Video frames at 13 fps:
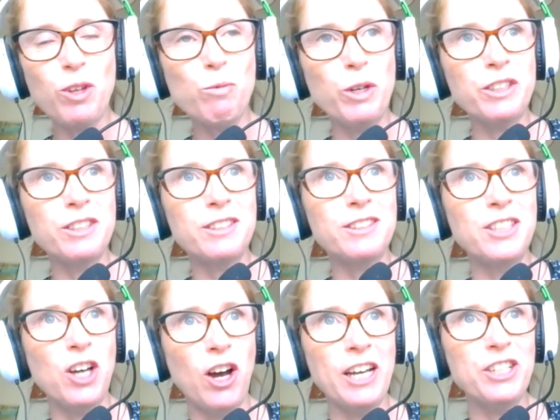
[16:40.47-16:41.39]
with
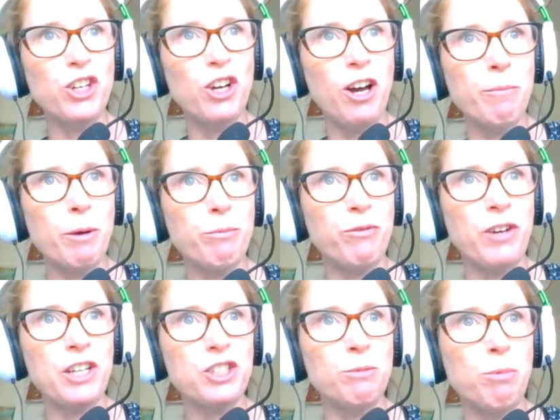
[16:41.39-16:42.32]
the INDI, my
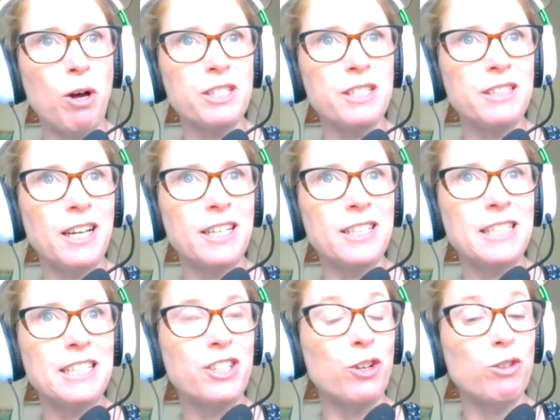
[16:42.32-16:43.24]
professional body, that
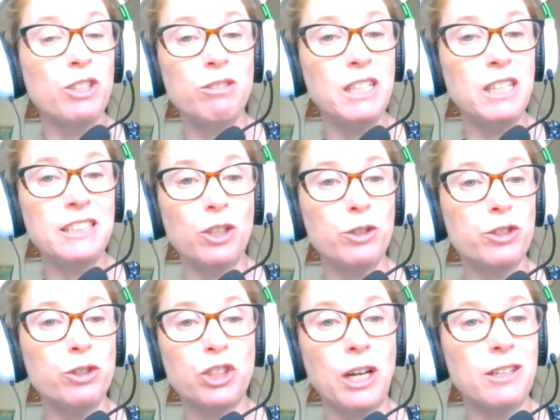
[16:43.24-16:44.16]
it's only really those
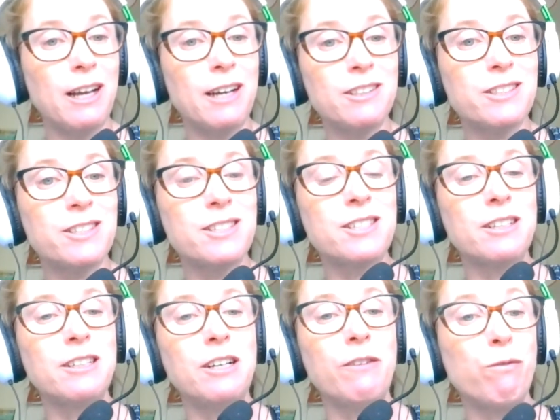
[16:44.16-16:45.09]
who shout loudest,
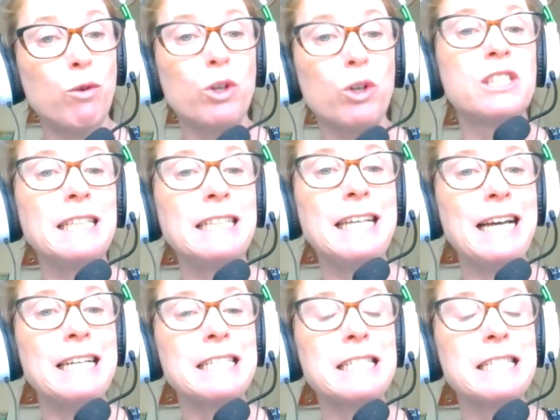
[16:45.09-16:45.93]
unfortunately, get